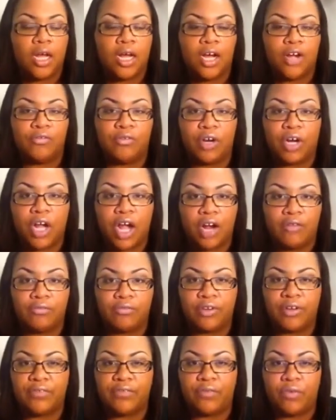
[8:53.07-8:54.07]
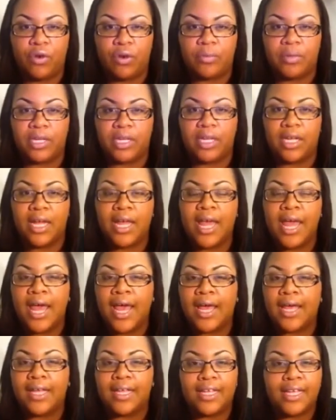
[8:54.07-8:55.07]
Recovery formula,
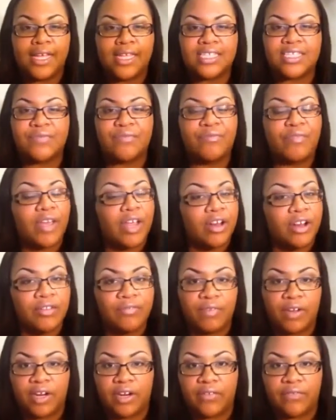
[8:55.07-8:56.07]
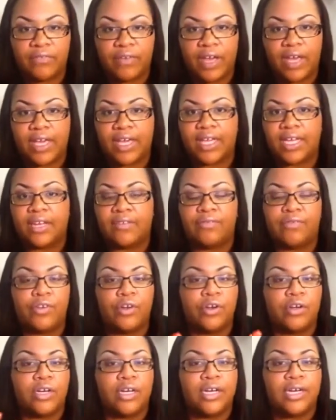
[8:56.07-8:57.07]
it's very, very faint, and
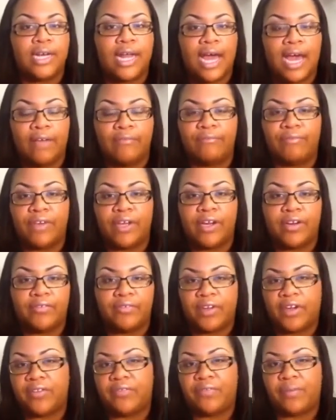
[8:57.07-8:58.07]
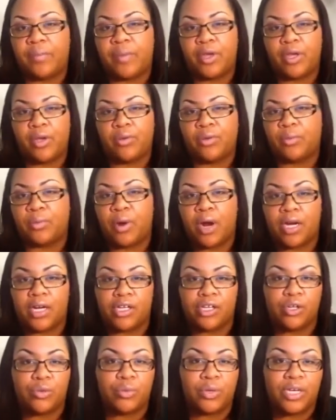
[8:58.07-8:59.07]
if you're not very, very familiar with the
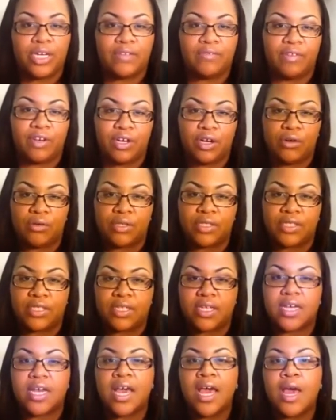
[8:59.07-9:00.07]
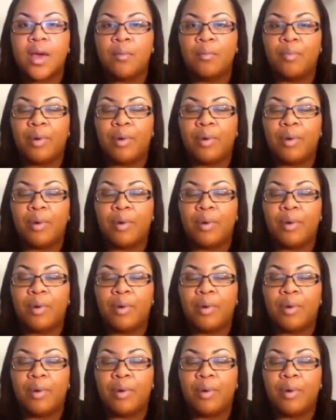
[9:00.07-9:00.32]
product, you wouldn't even notice it.